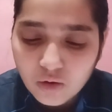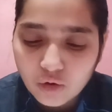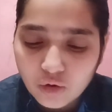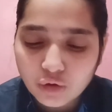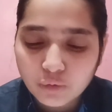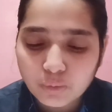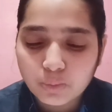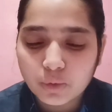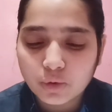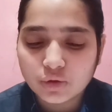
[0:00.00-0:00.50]

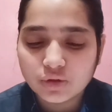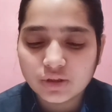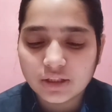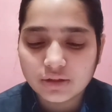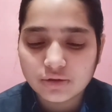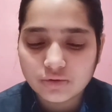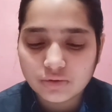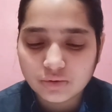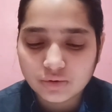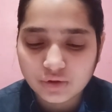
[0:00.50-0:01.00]
or
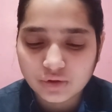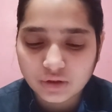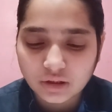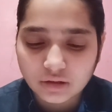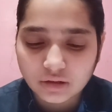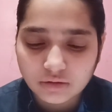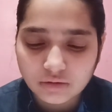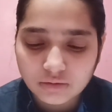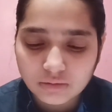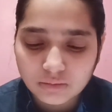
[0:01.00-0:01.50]

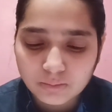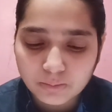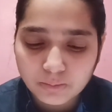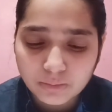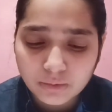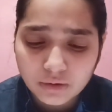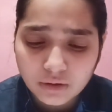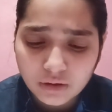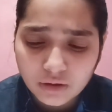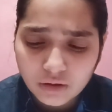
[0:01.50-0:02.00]
progestogen.
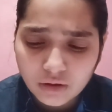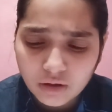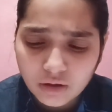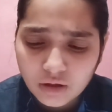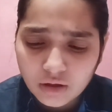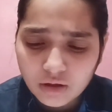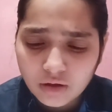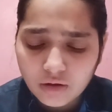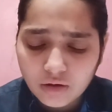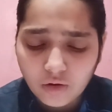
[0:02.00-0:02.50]

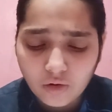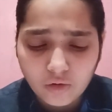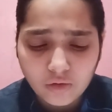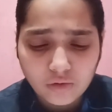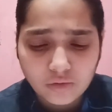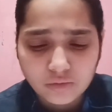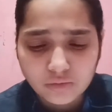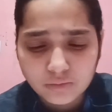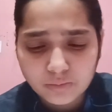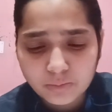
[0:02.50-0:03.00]

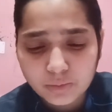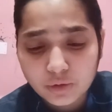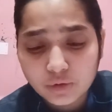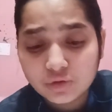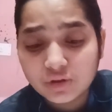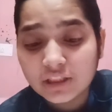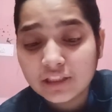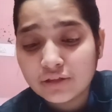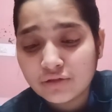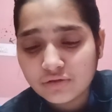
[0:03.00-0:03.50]
Oh,
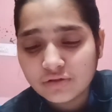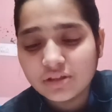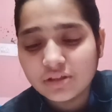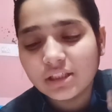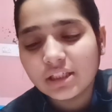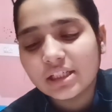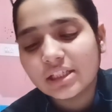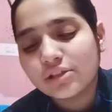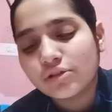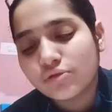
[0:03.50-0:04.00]

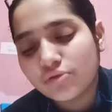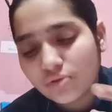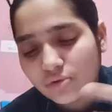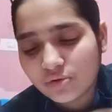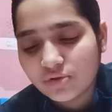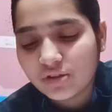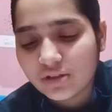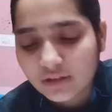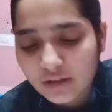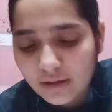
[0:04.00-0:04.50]
progestogen
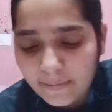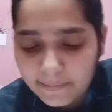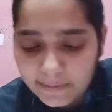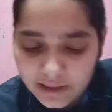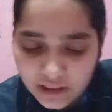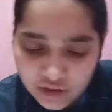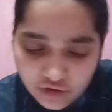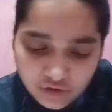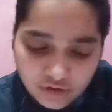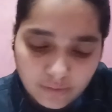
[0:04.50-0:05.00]
estrogen
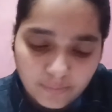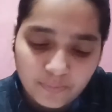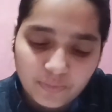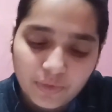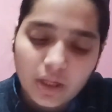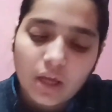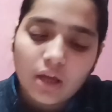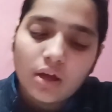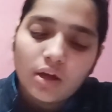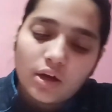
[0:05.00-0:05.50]
combination.
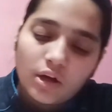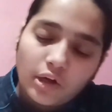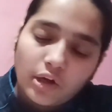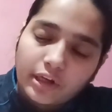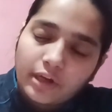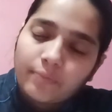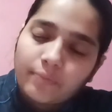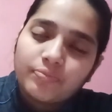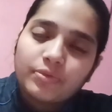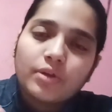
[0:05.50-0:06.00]

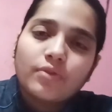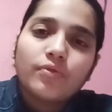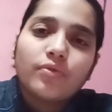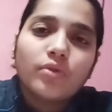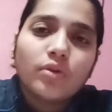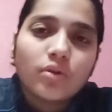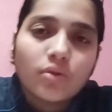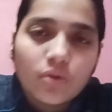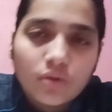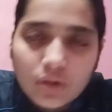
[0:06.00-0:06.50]
Okay.
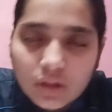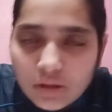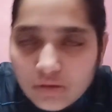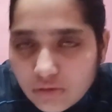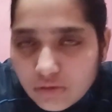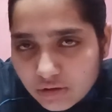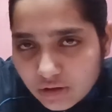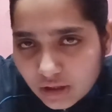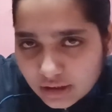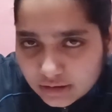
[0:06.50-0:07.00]
For oral
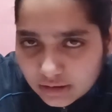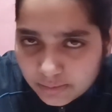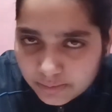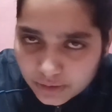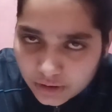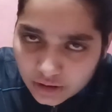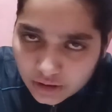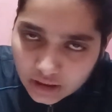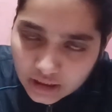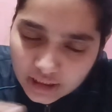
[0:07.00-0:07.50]

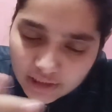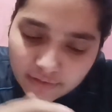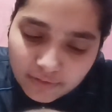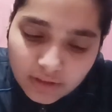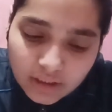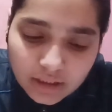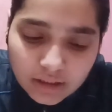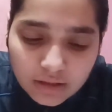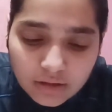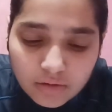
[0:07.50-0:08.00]
contraception,
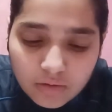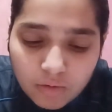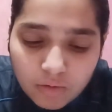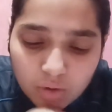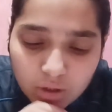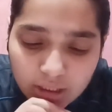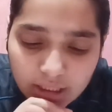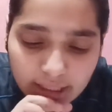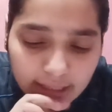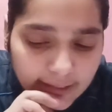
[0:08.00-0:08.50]
even the
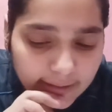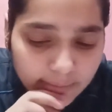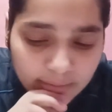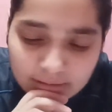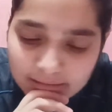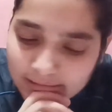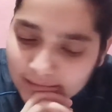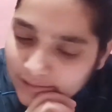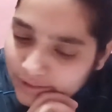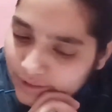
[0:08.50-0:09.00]
oral
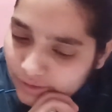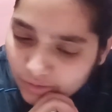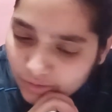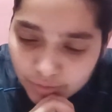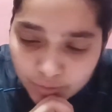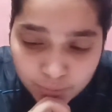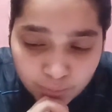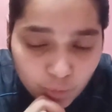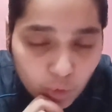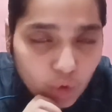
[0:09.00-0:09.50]
administration
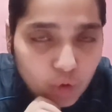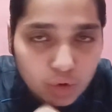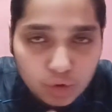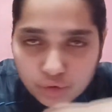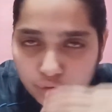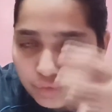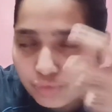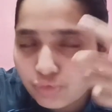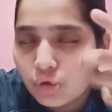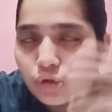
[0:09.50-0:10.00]
of small
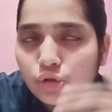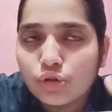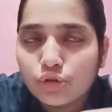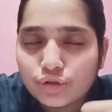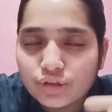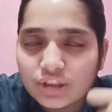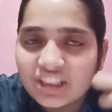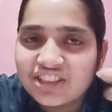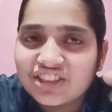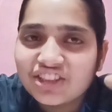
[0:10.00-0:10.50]

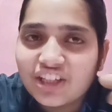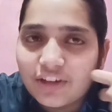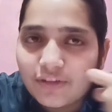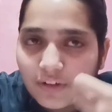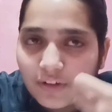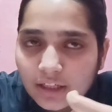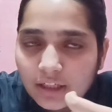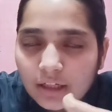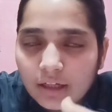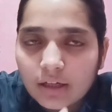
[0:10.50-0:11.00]
dose is
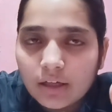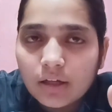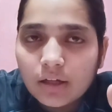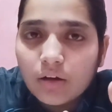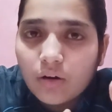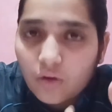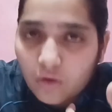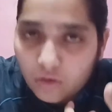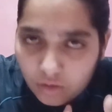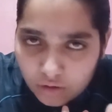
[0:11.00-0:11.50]
given.
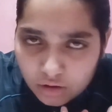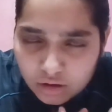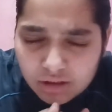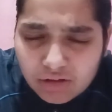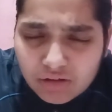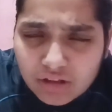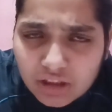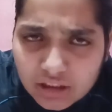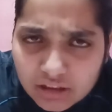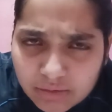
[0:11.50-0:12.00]
Oral
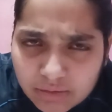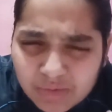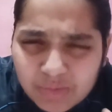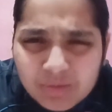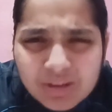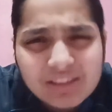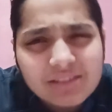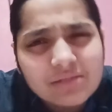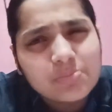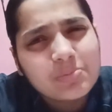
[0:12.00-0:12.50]

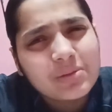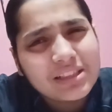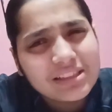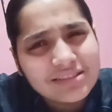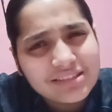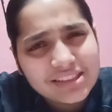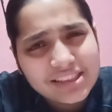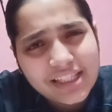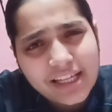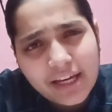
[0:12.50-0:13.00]
contraception means
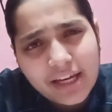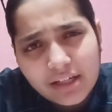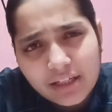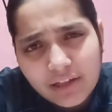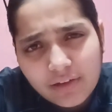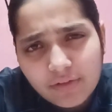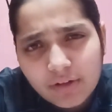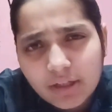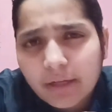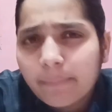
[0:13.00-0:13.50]
pills they are
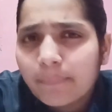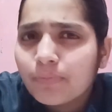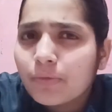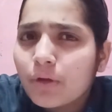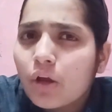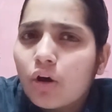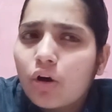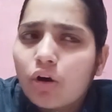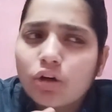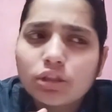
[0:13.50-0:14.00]
giving,
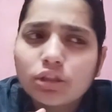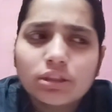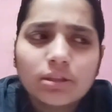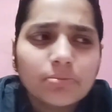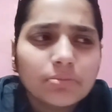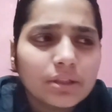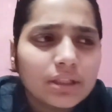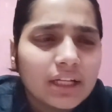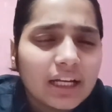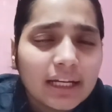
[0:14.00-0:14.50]
or
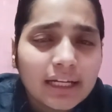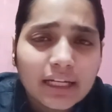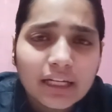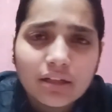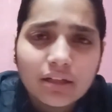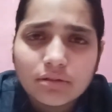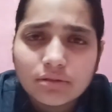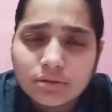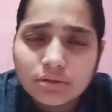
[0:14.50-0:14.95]
something like